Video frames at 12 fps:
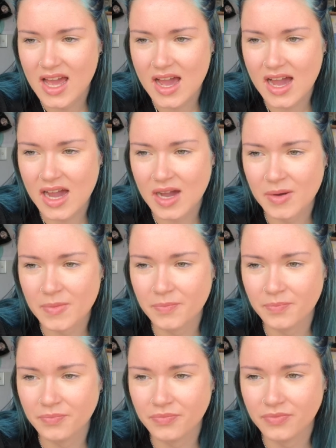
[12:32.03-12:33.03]

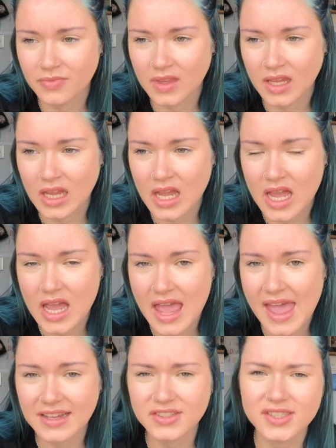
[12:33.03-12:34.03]

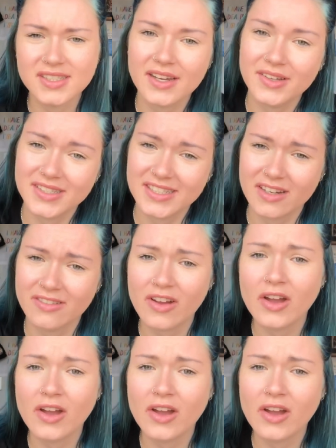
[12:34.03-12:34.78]
and just tell yourself,